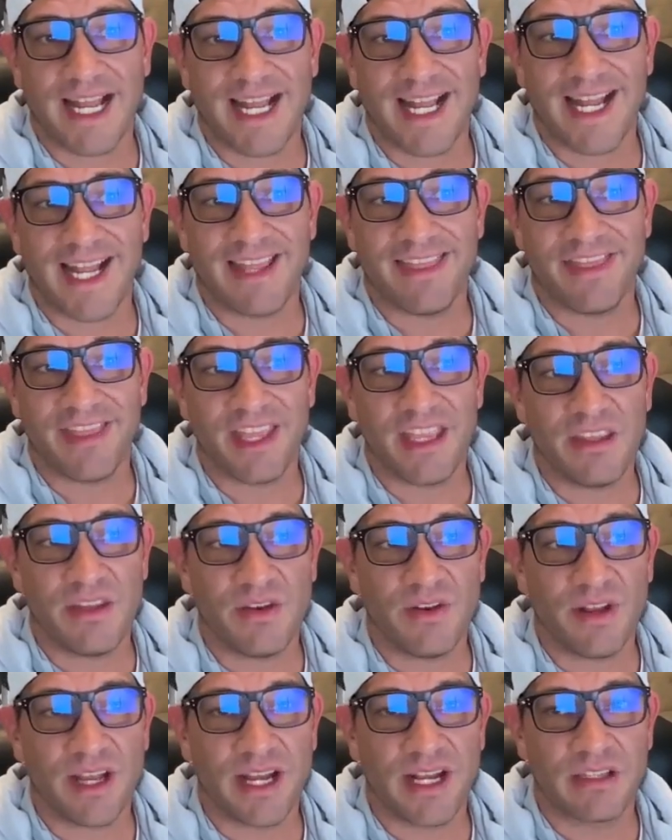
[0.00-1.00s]
I thank you
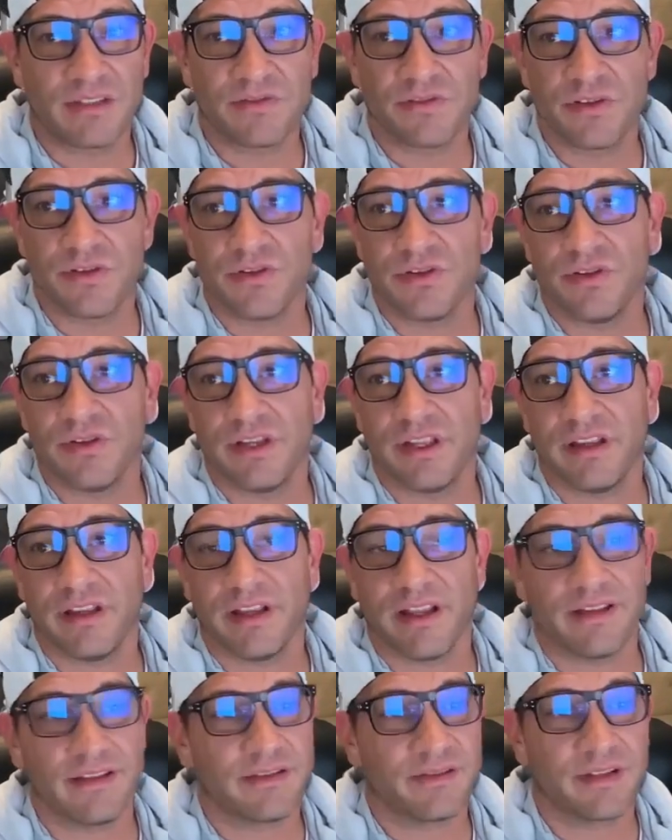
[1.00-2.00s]
guys for joining. I
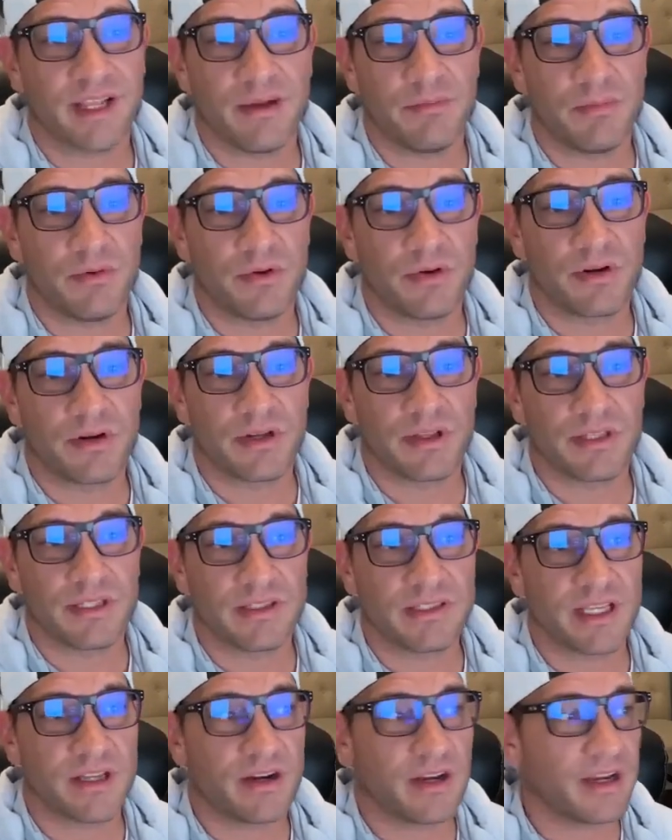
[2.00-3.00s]
just got bored on this
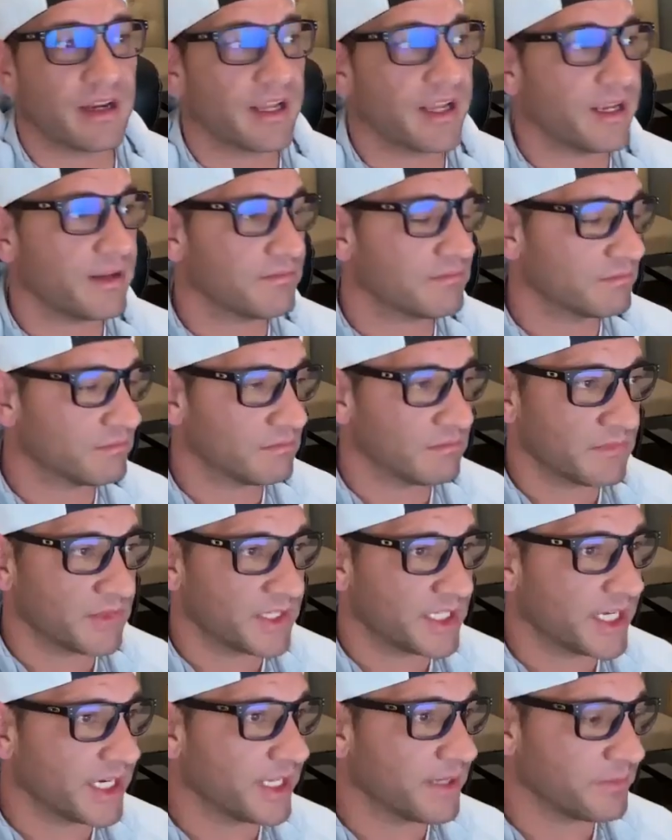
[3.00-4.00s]
Saturday night
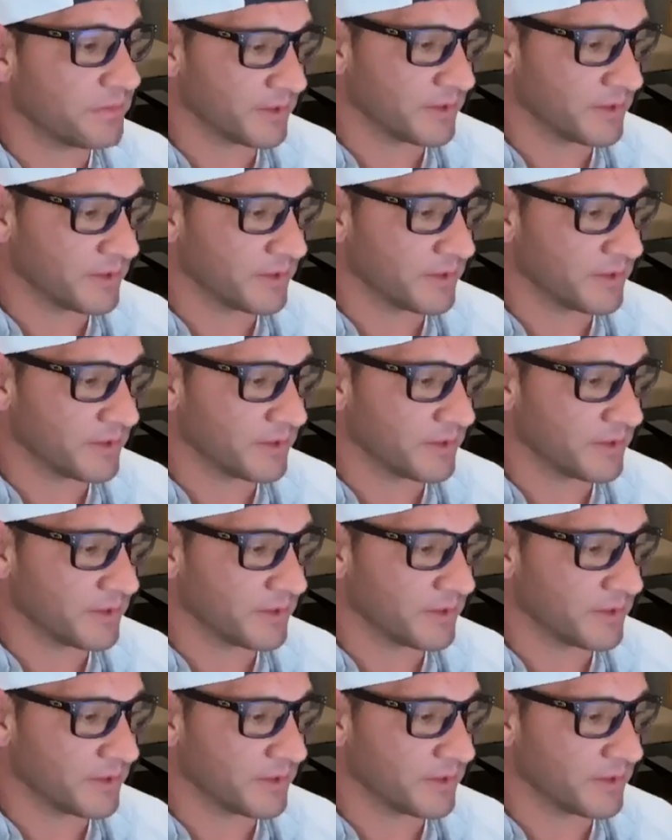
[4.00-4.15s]
setting up some